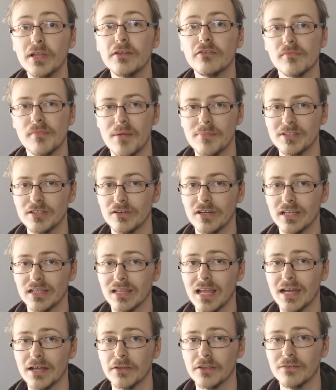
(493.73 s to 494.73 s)
Please remember to
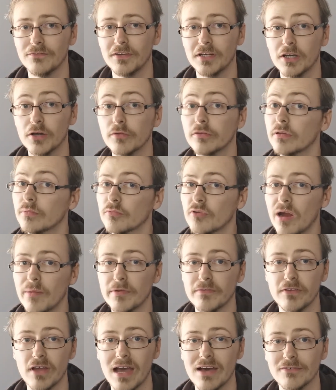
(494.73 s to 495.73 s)
hit like on the video,
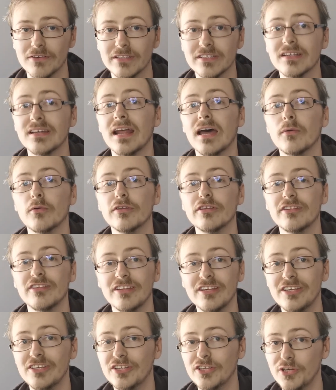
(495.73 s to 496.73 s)
subscribe if you haven't, and I will
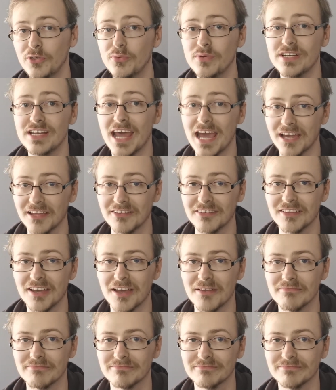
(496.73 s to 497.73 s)
see you next
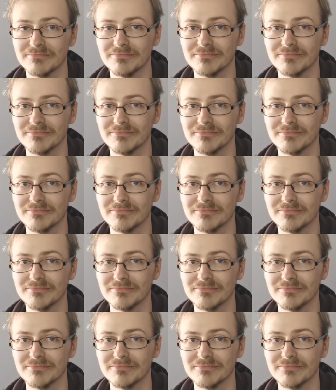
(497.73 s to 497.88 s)
time.